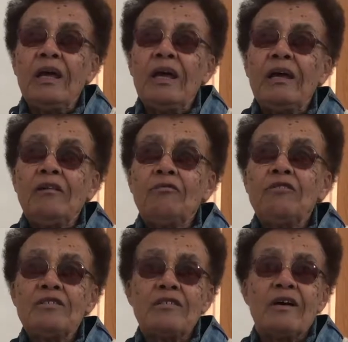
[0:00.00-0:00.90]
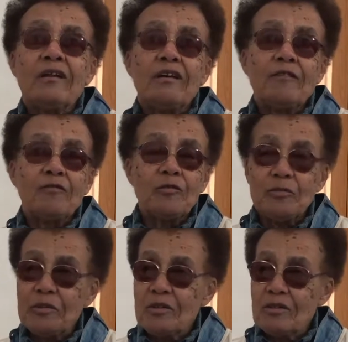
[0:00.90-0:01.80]
And the reason I left was
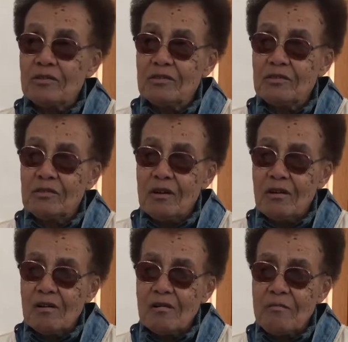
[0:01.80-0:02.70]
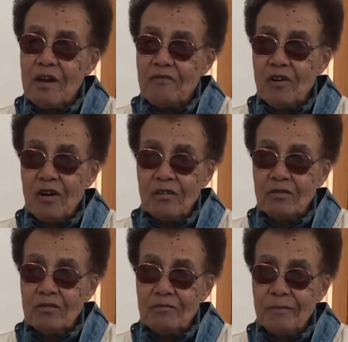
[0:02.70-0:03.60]
because my father,